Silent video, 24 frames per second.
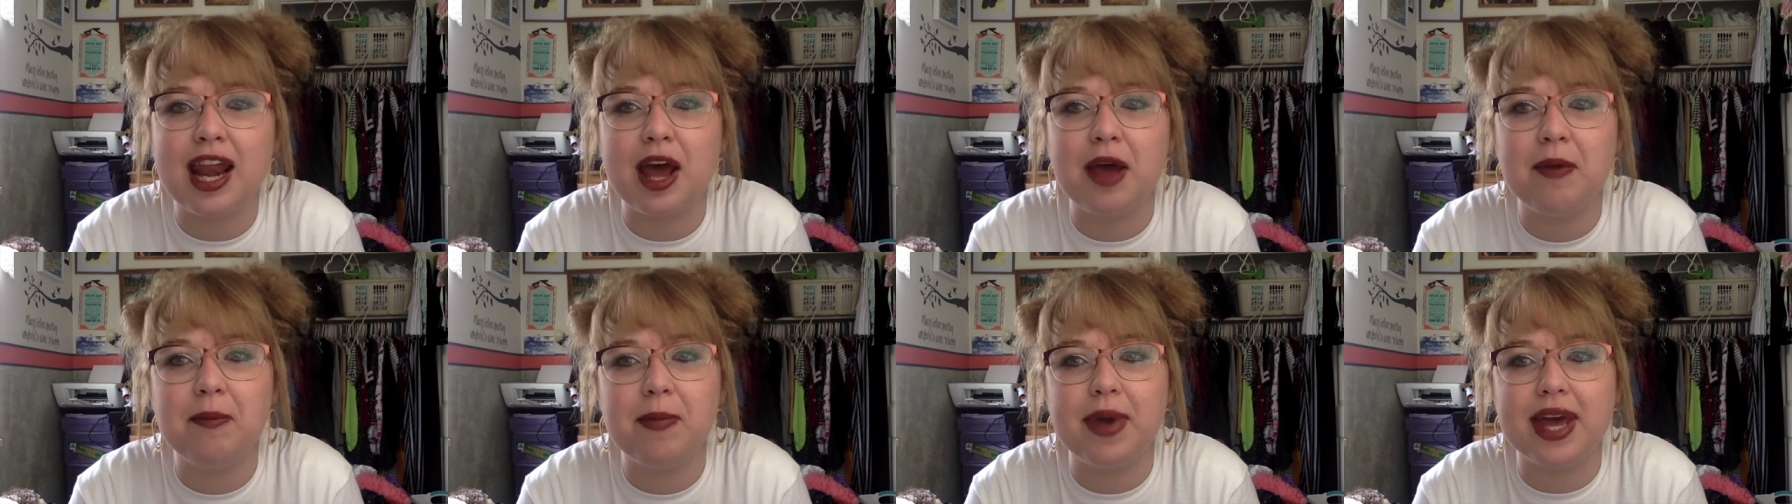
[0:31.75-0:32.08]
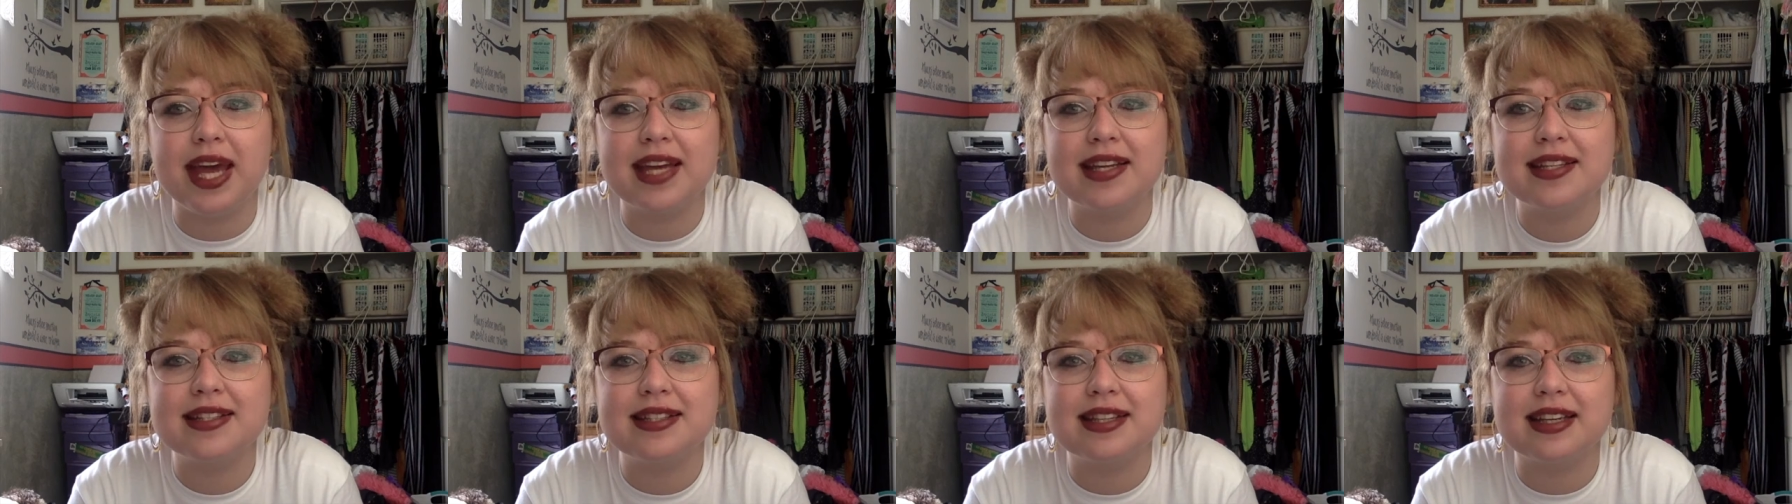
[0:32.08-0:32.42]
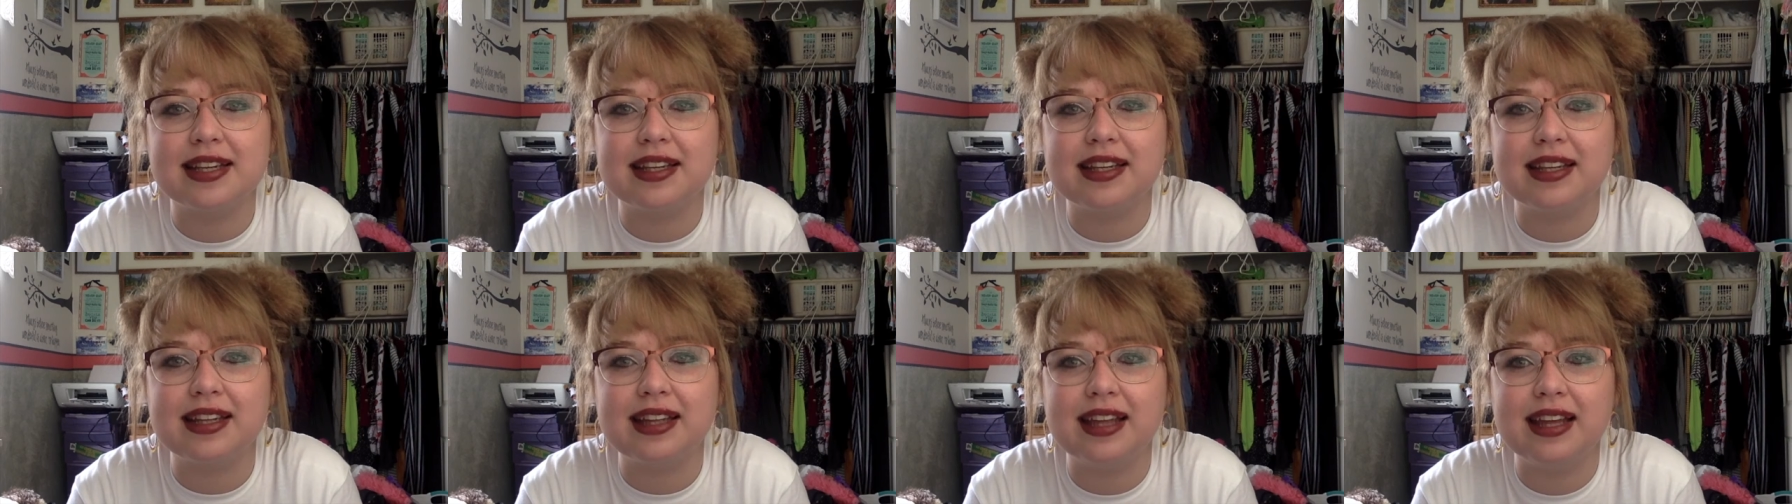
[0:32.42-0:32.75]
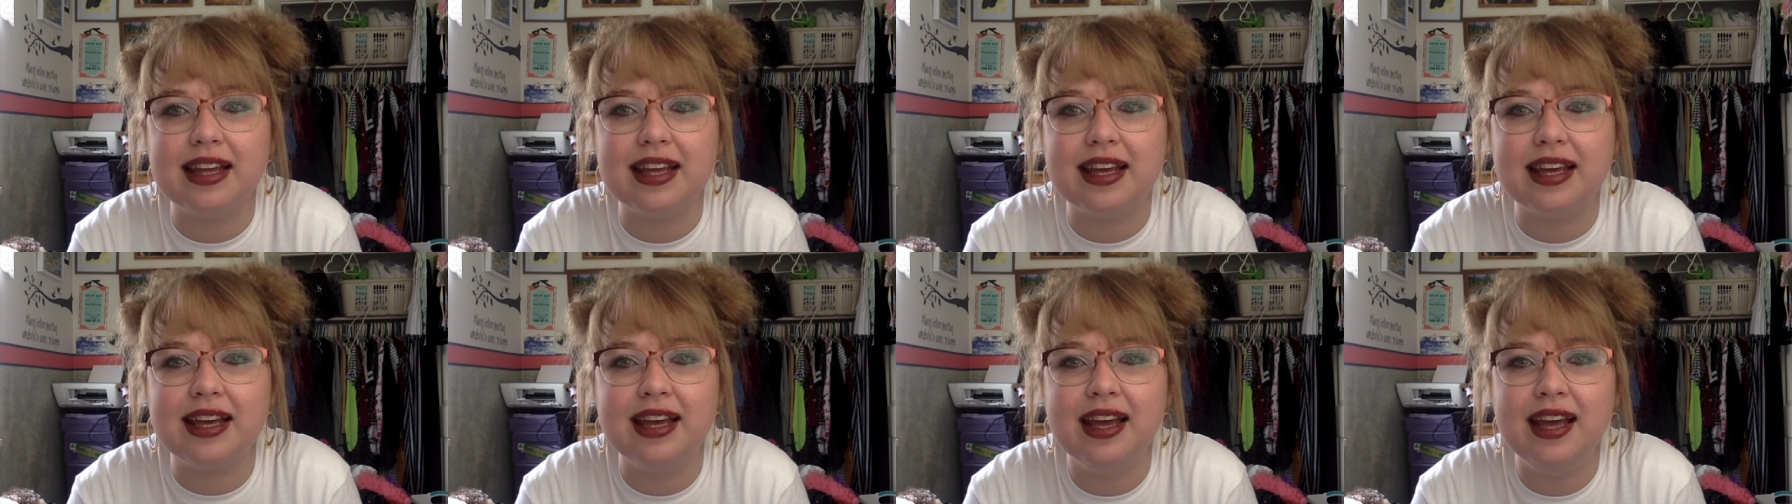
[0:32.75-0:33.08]
I'm
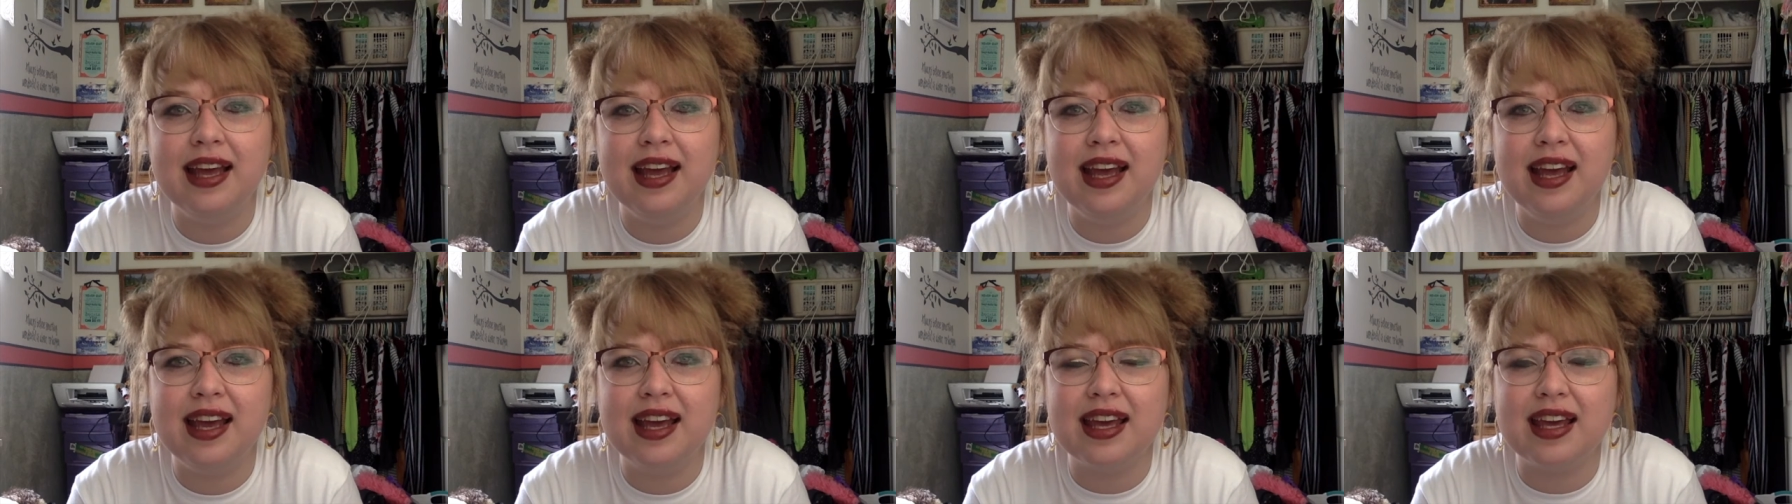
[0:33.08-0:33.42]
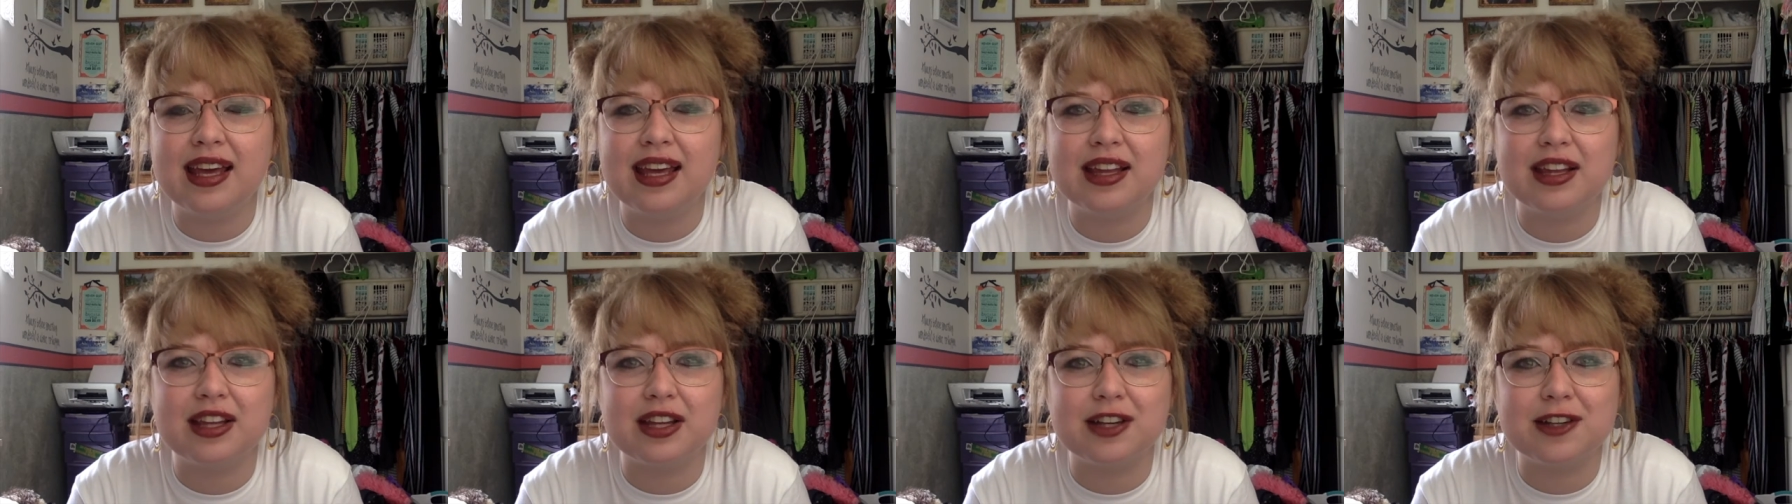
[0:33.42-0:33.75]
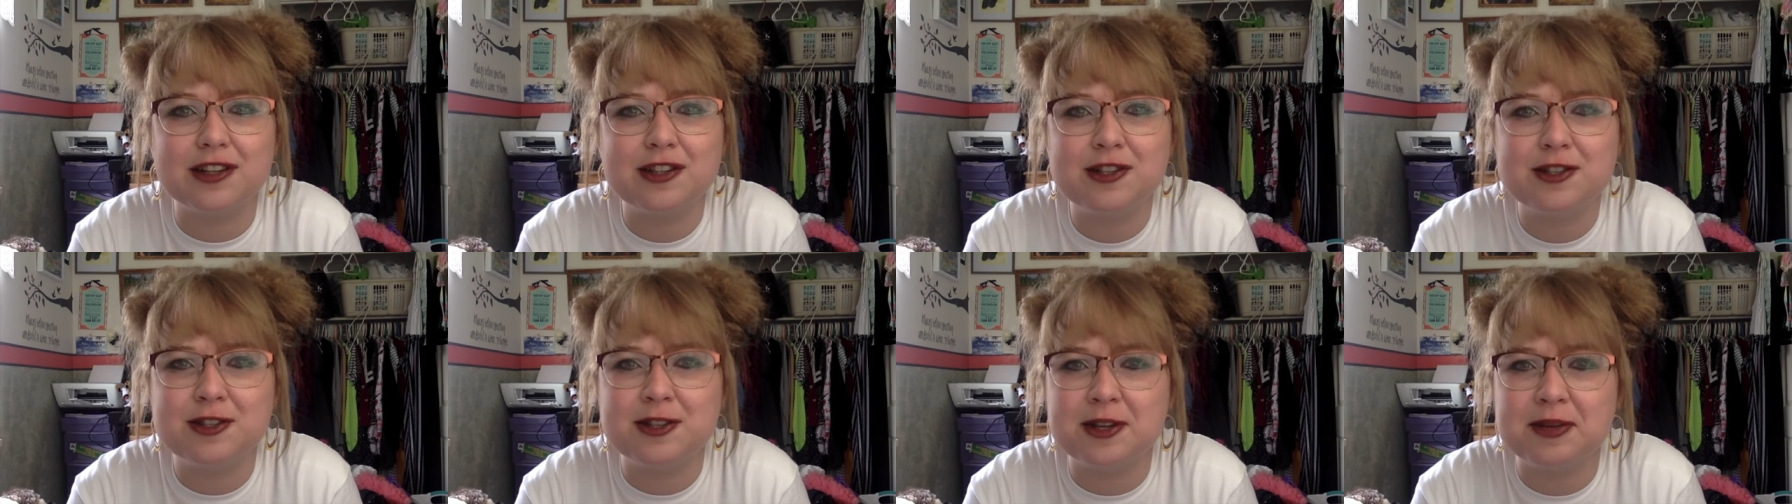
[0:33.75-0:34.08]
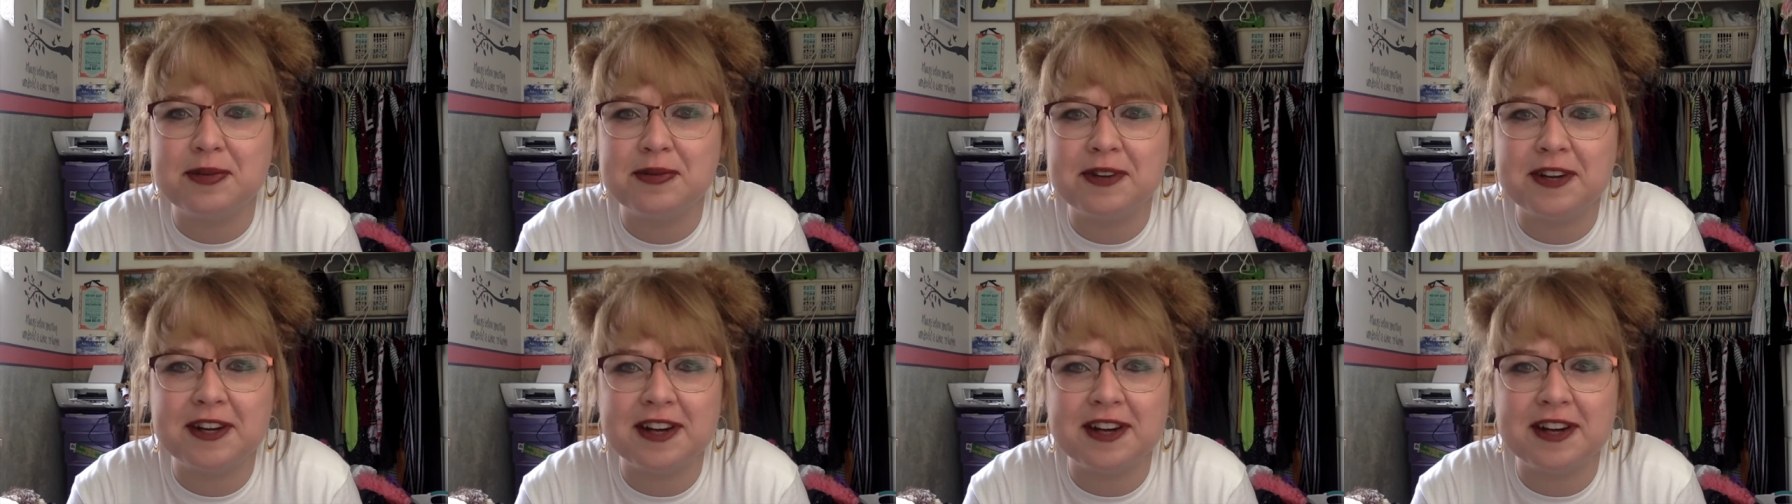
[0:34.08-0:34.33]
basically either super